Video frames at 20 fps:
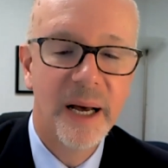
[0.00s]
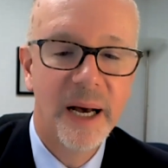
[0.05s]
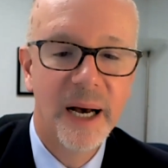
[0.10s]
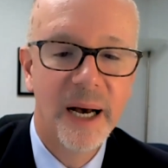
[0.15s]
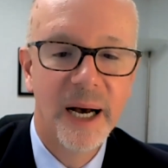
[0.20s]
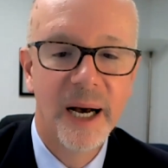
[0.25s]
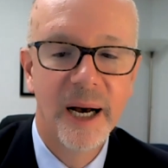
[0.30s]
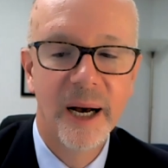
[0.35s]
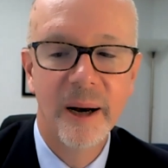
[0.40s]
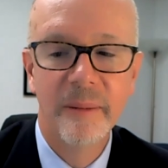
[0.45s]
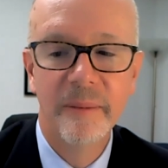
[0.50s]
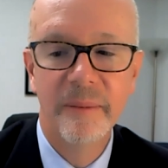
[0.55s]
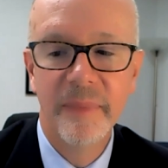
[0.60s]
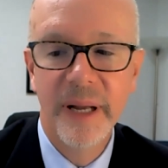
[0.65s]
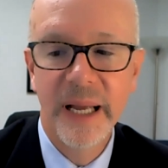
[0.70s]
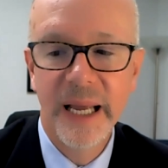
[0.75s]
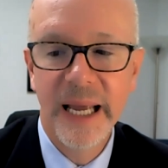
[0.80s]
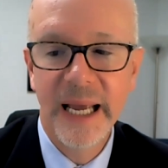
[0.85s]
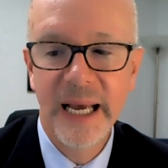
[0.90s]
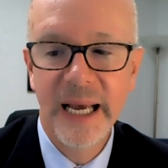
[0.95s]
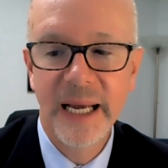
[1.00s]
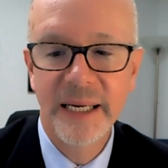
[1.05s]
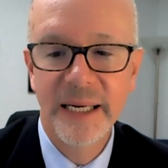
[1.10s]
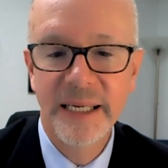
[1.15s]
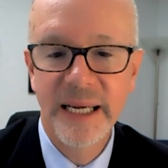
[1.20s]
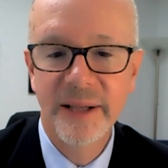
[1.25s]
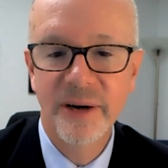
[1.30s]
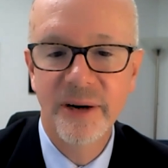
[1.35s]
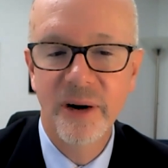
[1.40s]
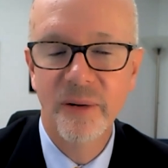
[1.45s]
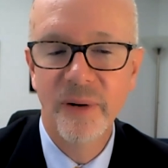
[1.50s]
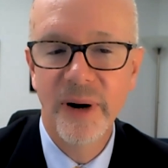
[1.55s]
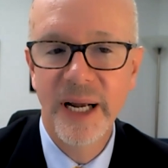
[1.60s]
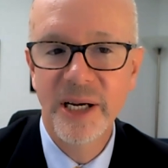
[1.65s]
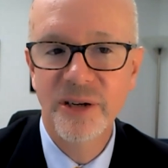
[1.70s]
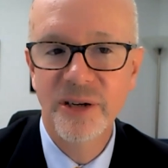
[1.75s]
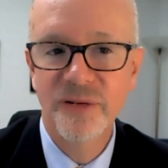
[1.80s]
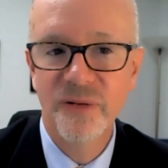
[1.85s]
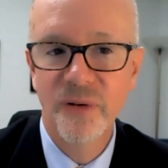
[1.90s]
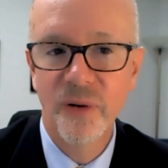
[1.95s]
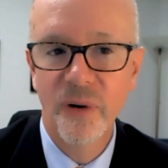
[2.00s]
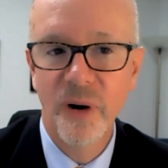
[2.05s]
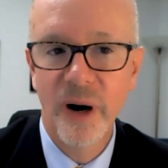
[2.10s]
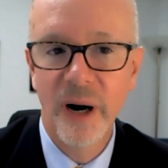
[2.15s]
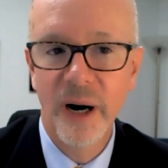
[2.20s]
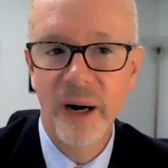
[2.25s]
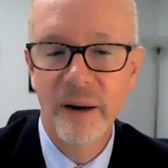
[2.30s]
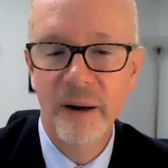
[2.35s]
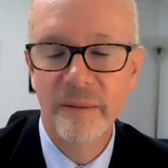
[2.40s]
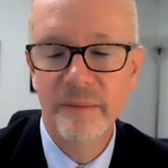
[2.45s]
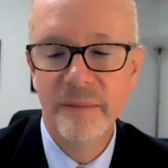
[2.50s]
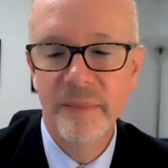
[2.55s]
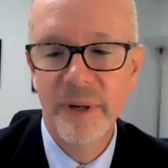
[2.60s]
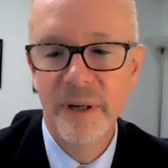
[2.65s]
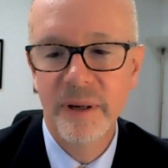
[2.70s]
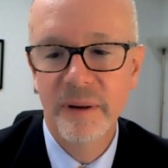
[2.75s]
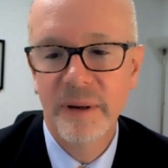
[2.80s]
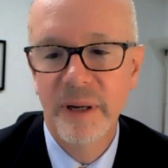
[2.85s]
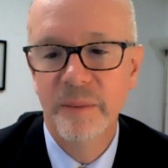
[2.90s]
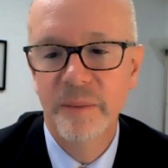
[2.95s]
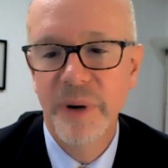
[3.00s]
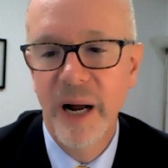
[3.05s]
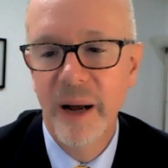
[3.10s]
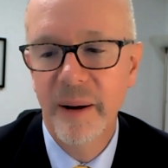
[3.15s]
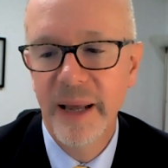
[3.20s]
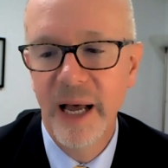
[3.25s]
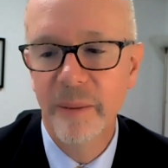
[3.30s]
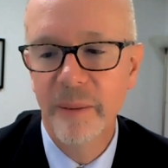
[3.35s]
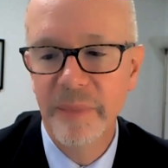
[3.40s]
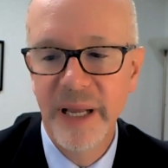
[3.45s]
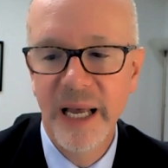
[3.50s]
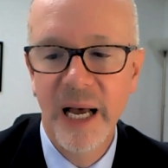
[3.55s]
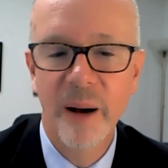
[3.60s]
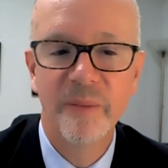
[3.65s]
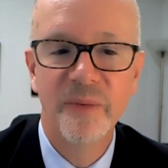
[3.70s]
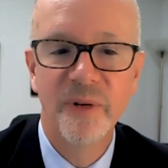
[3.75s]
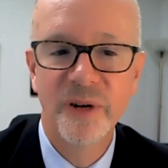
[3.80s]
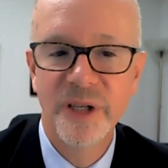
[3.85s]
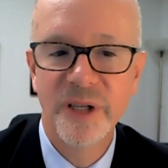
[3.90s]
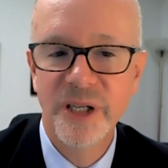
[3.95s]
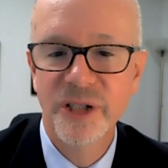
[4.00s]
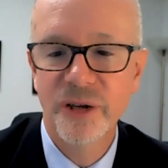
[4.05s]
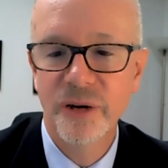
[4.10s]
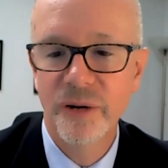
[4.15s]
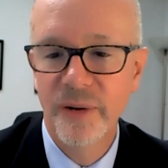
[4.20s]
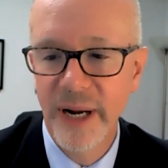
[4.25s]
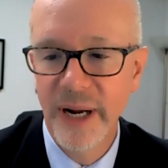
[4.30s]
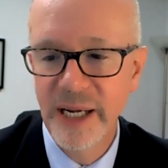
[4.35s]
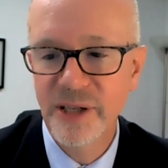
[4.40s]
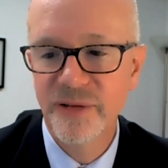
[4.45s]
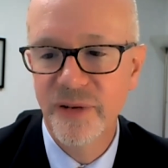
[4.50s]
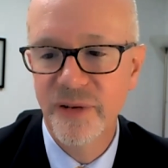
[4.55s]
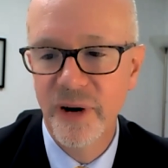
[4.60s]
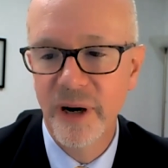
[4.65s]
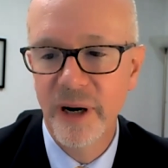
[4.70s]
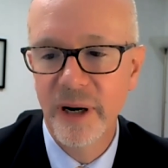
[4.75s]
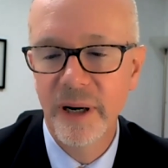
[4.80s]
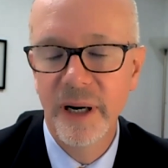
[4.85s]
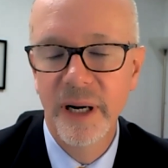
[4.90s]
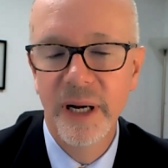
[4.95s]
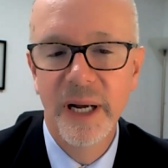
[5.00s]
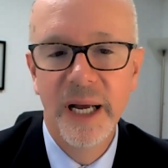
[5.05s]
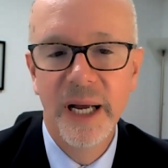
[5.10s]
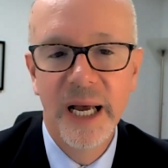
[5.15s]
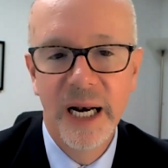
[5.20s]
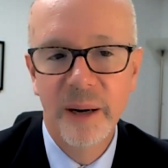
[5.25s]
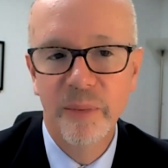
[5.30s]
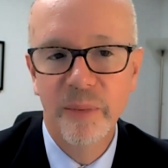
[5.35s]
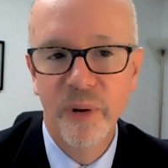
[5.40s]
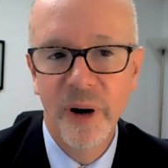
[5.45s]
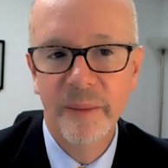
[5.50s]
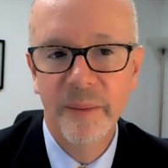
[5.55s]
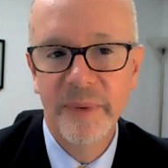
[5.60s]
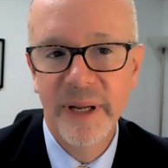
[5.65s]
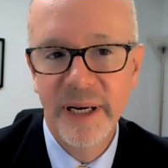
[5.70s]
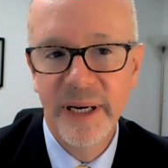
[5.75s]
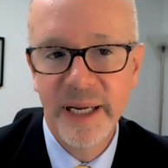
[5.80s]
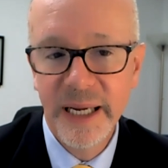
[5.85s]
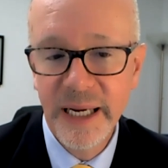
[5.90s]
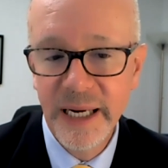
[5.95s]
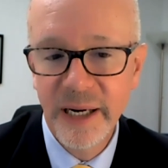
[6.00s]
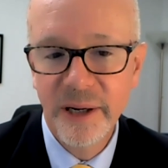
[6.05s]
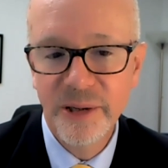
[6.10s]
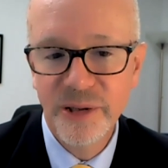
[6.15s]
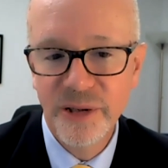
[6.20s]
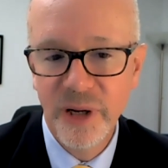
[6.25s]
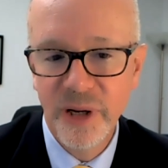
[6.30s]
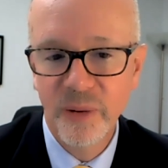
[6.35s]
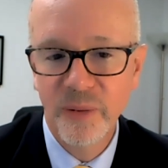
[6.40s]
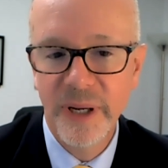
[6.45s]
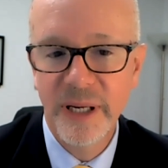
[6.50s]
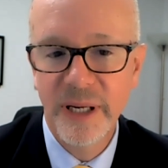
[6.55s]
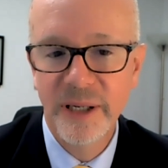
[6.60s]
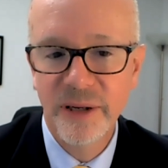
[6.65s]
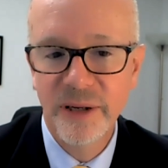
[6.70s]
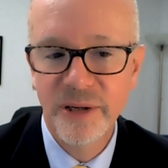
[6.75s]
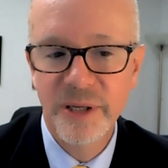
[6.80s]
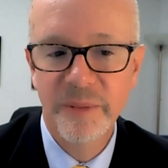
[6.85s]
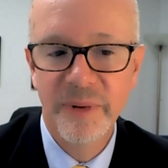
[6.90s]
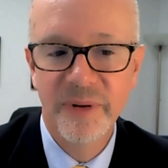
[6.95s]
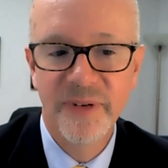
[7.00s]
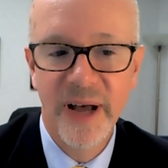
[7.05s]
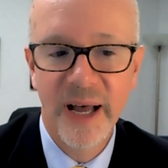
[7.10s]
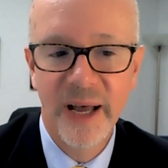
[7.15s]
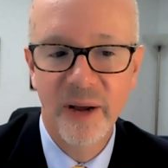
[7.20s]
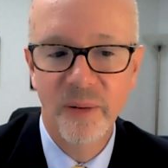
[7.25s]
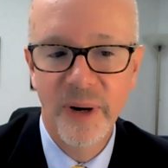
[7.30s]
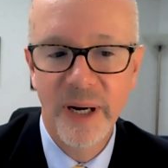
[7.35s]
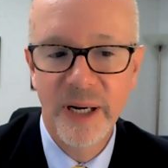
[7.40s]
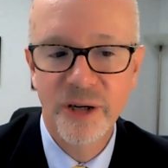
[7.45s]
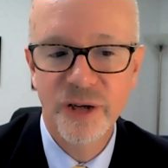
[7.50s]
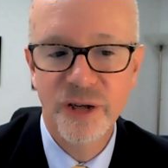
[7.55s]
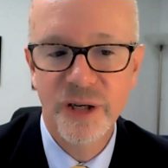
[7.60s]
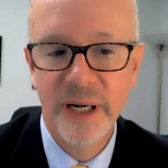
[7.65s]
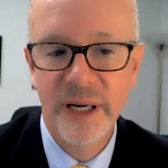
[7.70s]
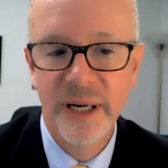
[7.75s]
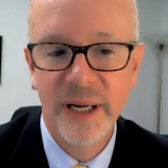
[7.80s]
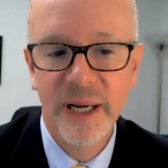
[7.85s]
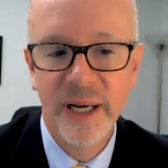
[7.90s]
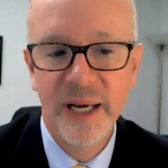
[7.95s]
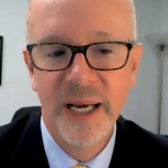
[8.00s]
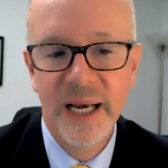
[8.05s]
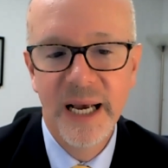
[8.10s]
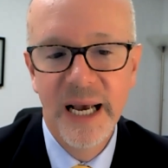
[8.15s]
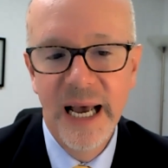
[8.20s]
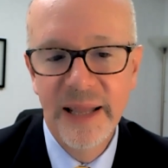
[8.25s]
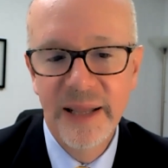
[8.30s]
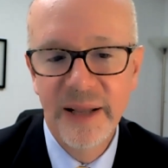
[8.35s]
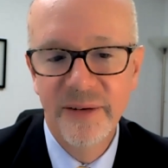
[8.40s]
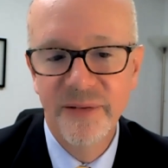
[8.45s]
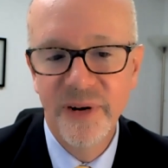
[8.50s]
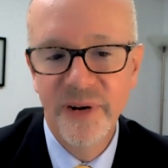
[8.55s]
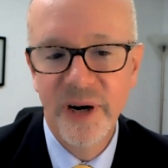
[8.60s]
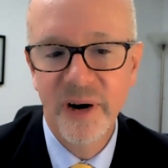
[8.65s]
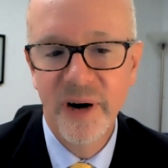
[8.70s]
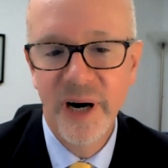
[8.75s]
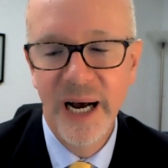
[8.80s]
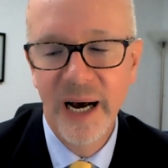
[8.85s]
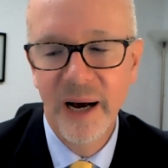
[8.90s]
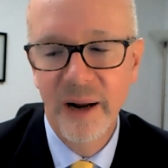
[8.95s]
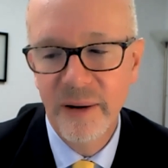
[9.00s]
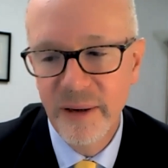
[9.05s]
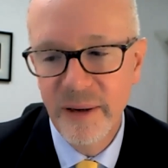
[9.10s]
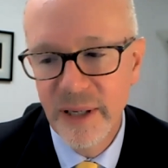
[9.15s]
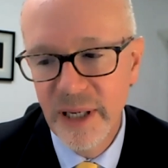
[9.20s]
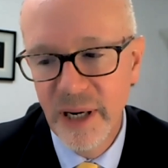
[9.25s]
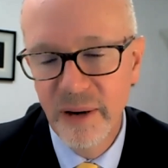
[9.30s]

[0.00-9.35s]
and either arrange for, probably be helpful just to arrange for an appointment here so that we can do some evaluation and then figure out,